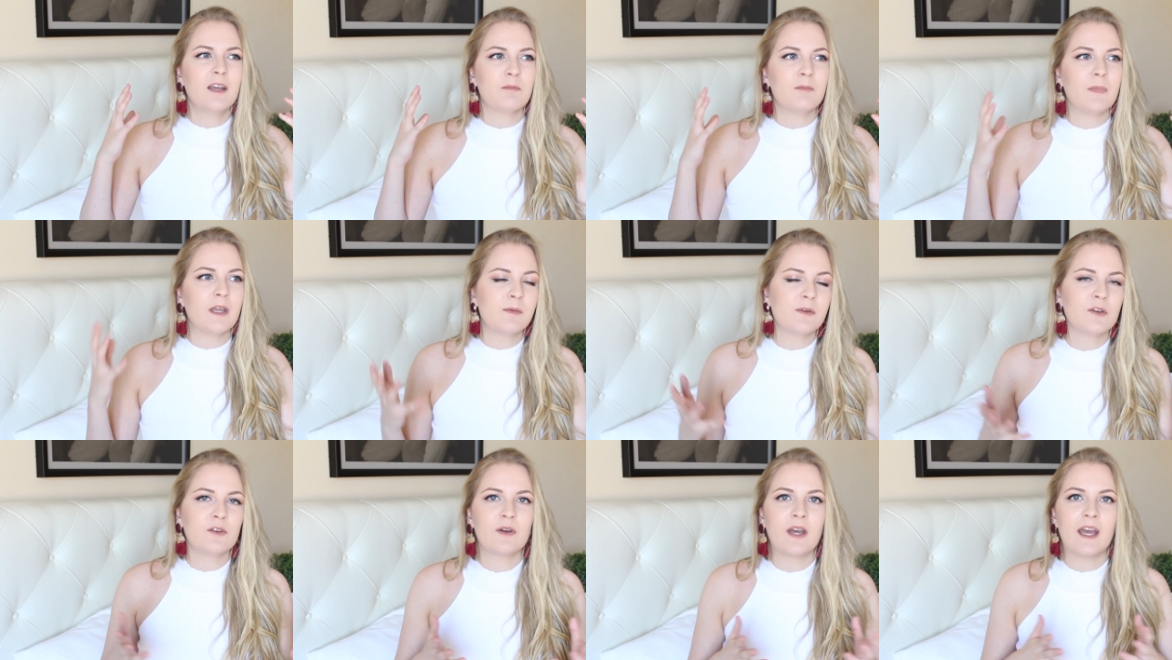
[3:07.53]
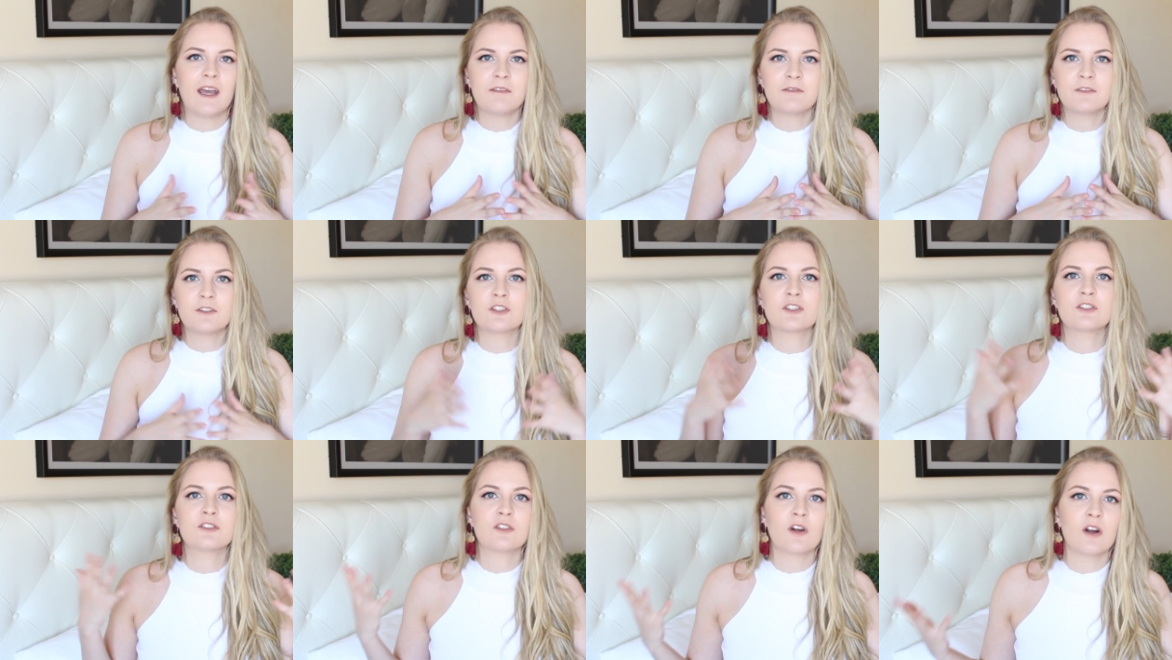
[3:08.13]
Maybe you have to
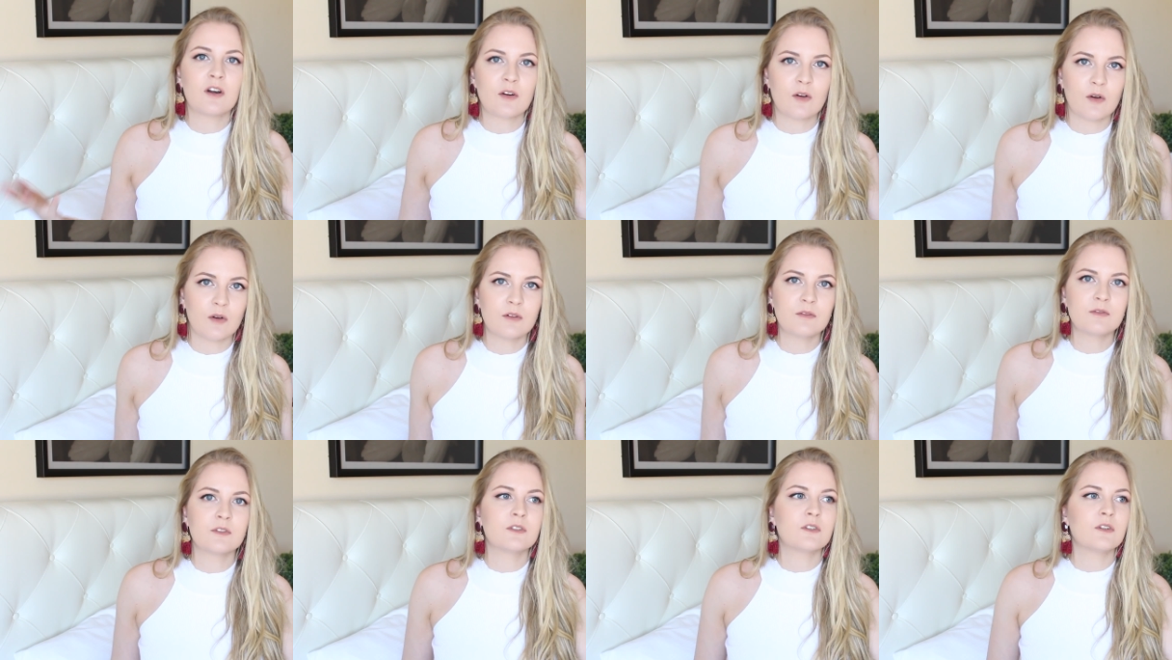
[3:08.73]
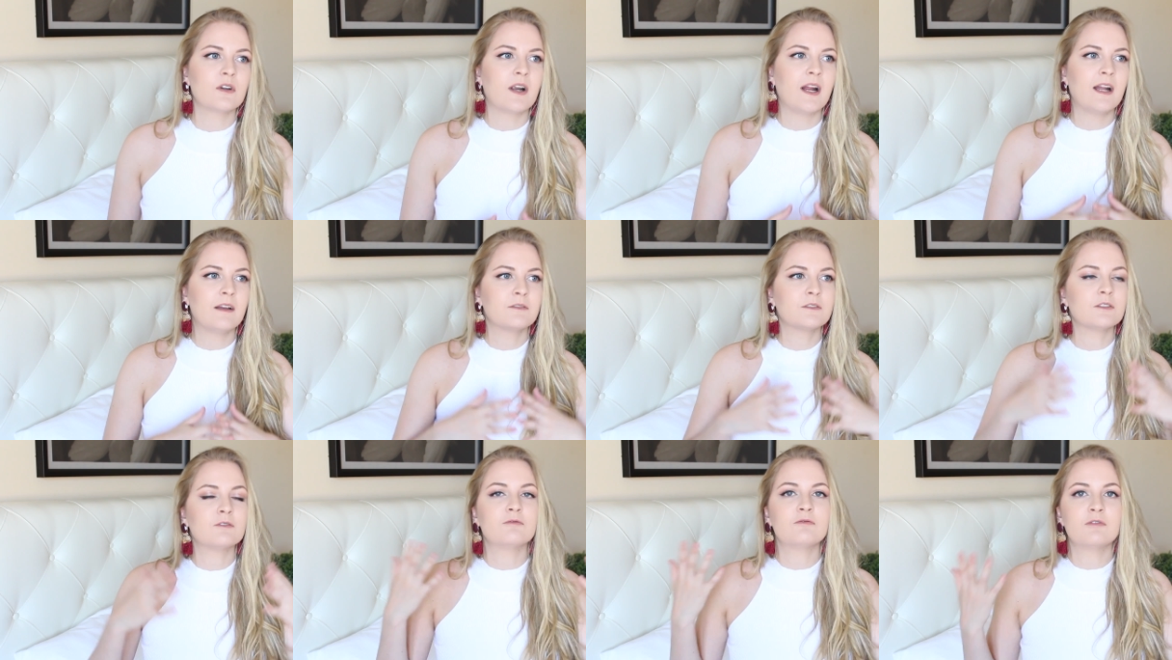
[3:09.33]
start over or
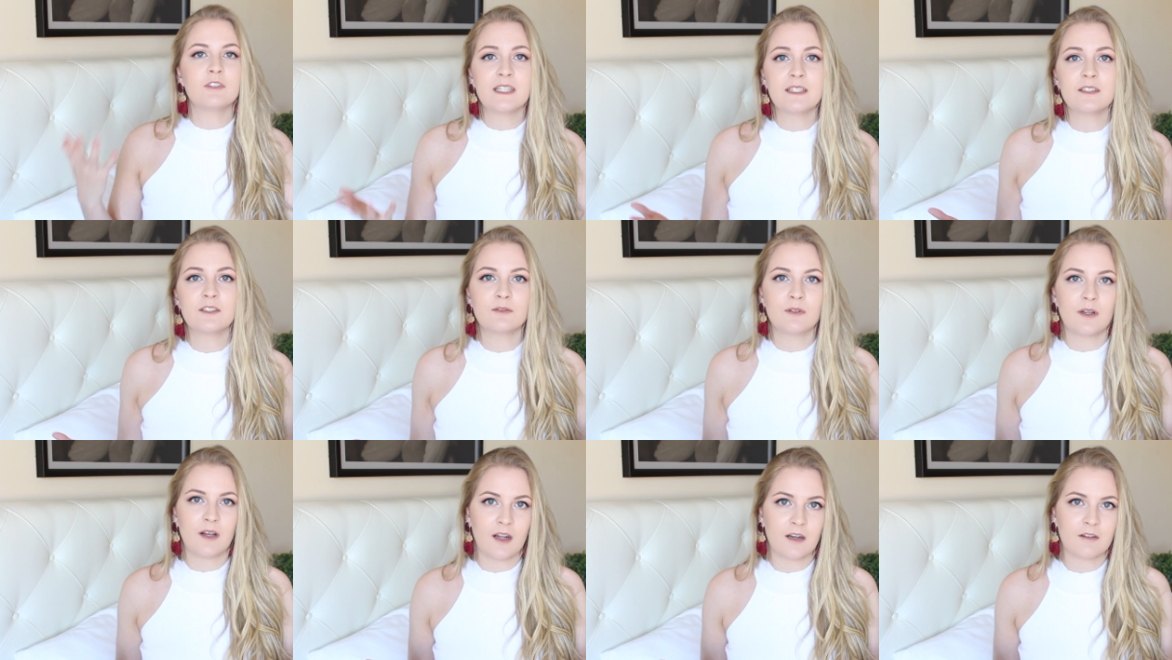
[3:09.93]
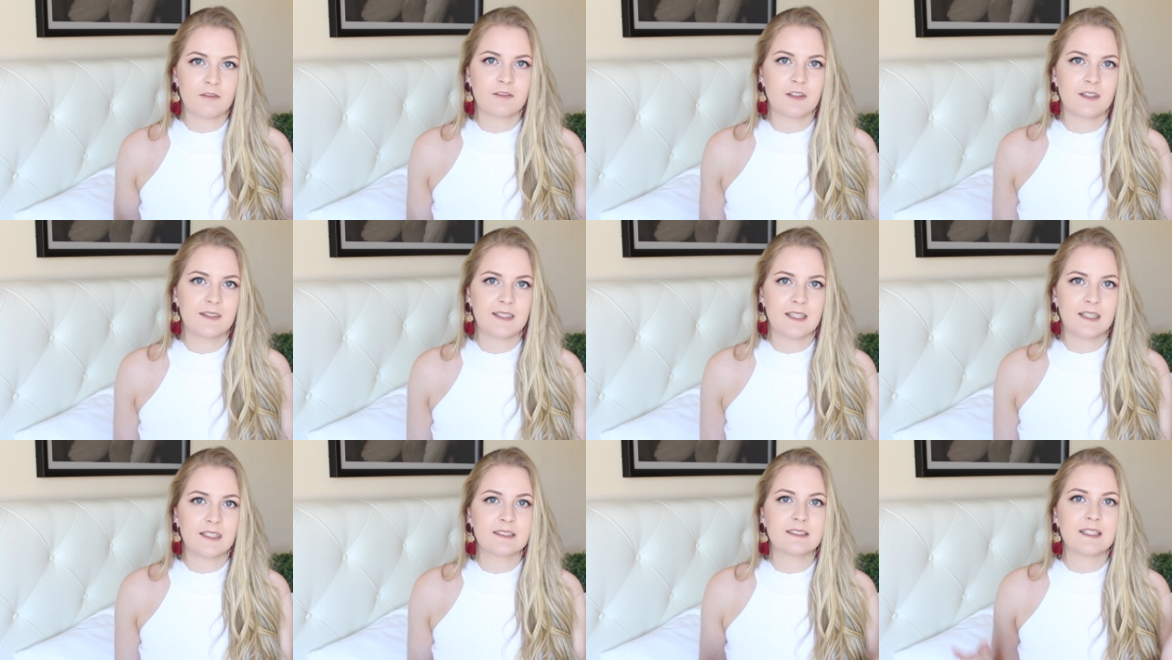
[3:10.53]
have to redo a lot of the
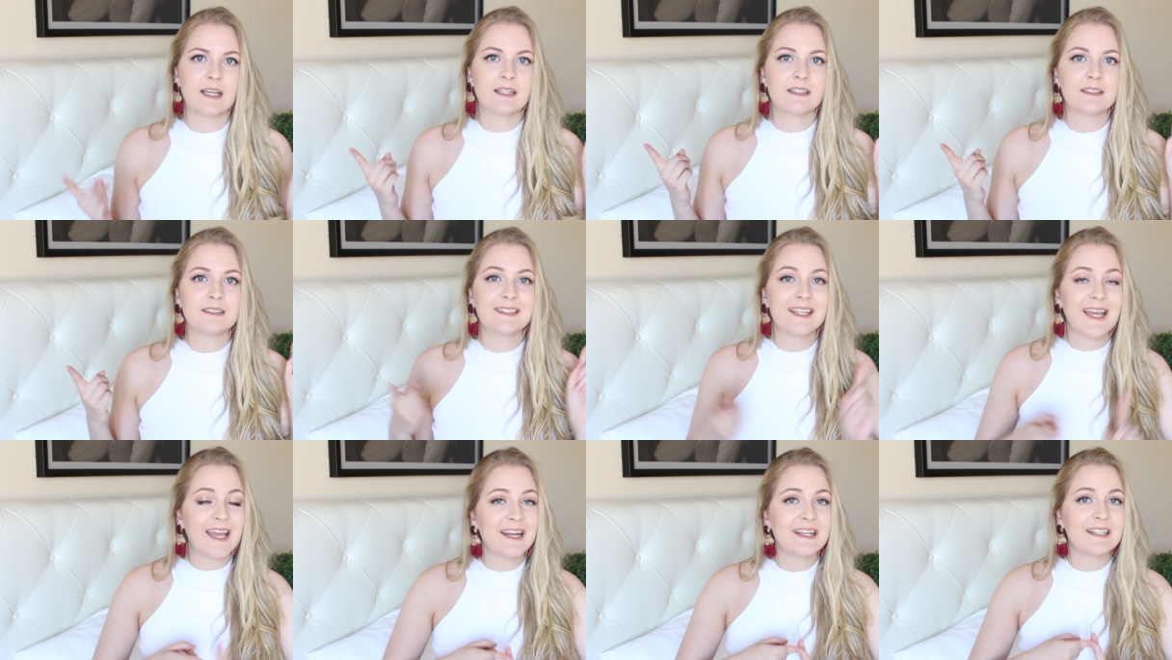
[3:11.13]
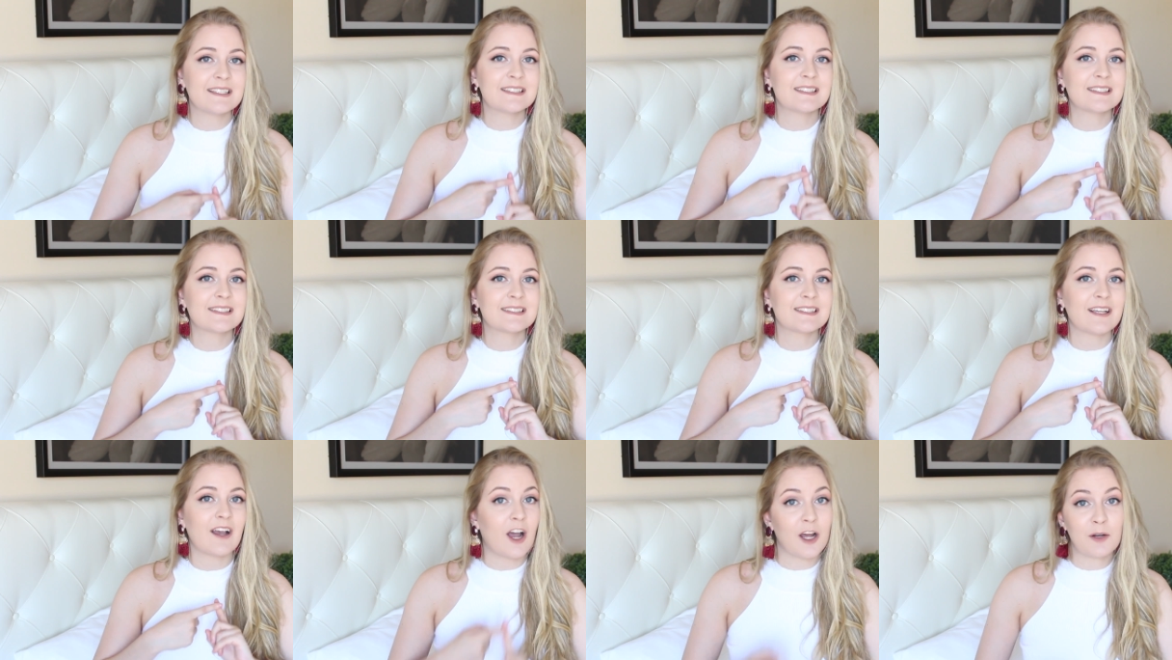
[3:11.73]
things and that
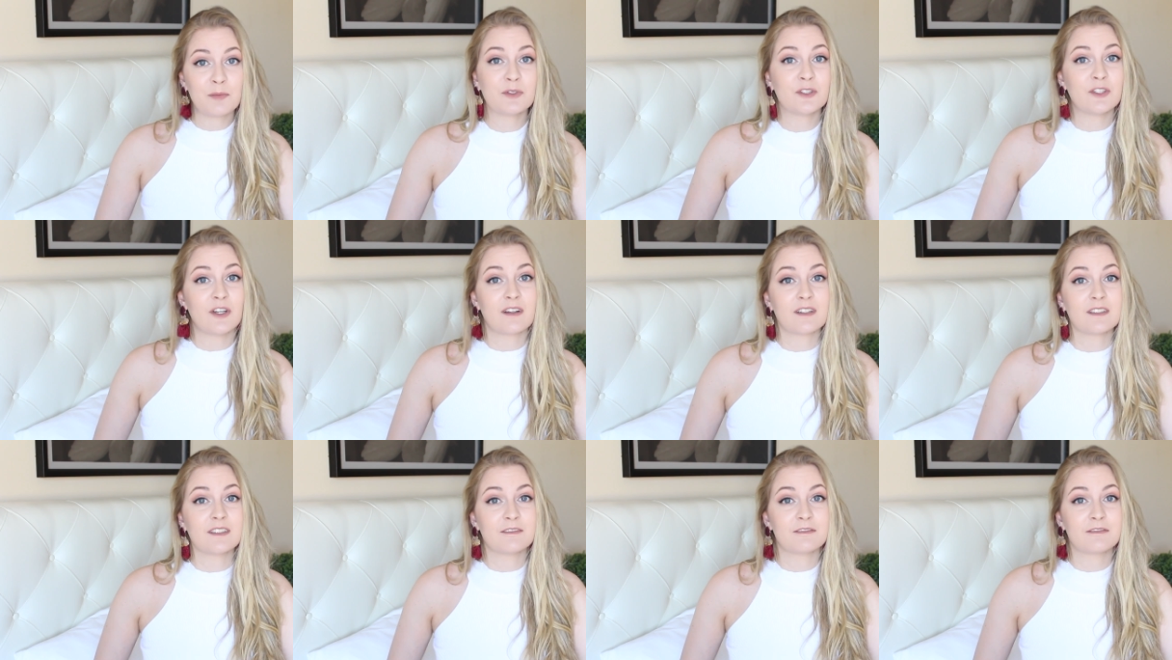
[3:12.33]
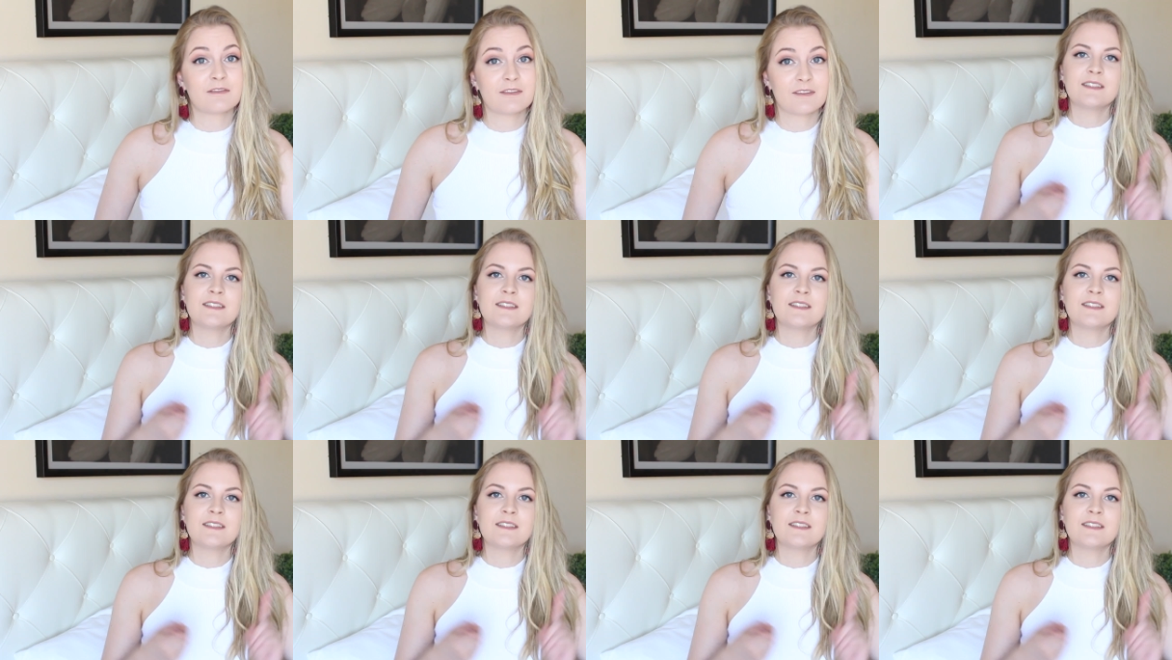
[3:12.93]
is unproductive.